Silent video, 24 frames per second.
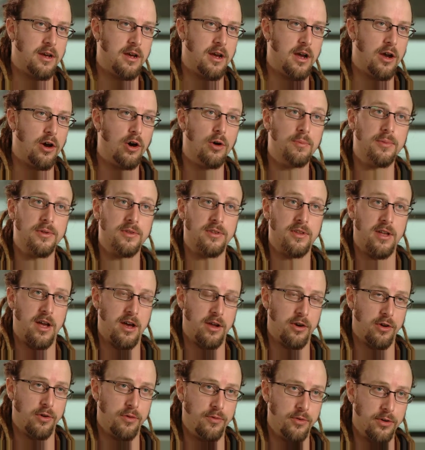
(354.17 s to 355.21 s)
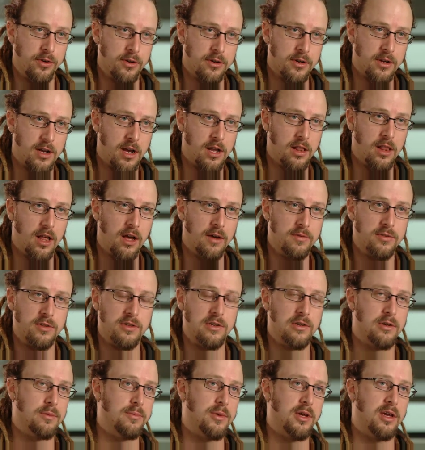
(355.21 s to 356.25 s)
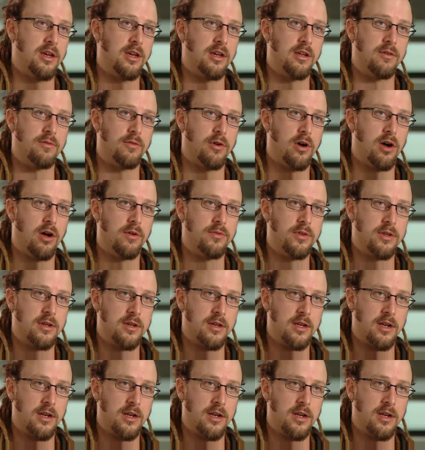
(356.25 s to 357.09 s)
I hope it's not over. I love still being involved and